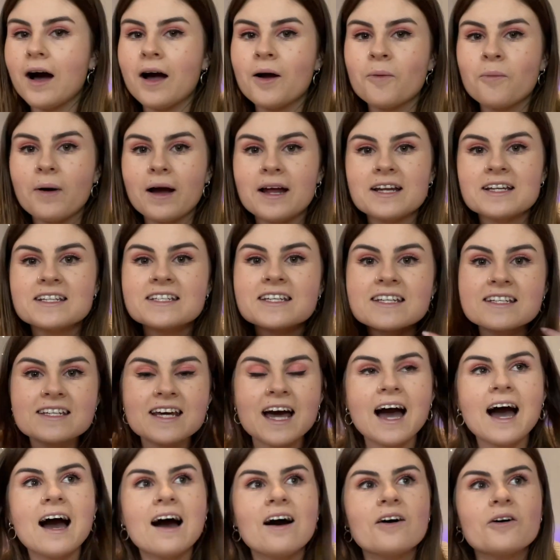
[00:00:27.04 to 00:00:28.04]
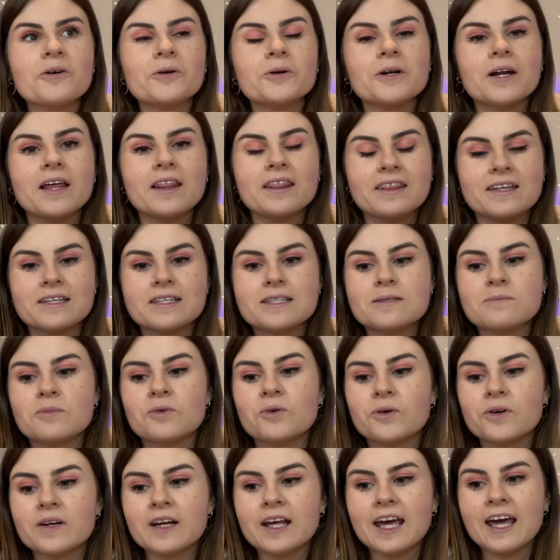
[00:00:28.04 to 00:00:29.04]
I went to town this
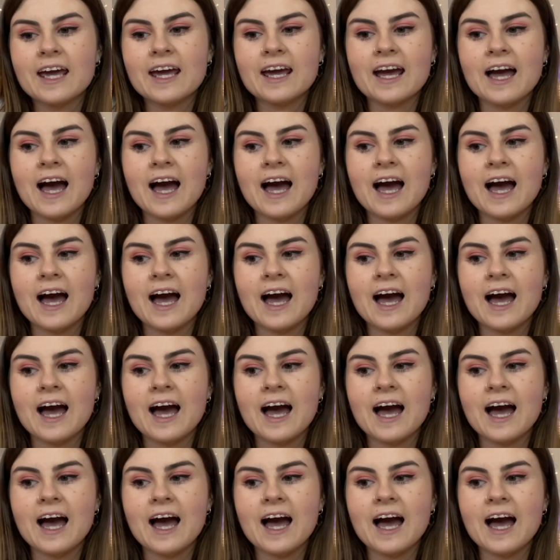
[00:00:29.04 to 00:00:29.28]
morning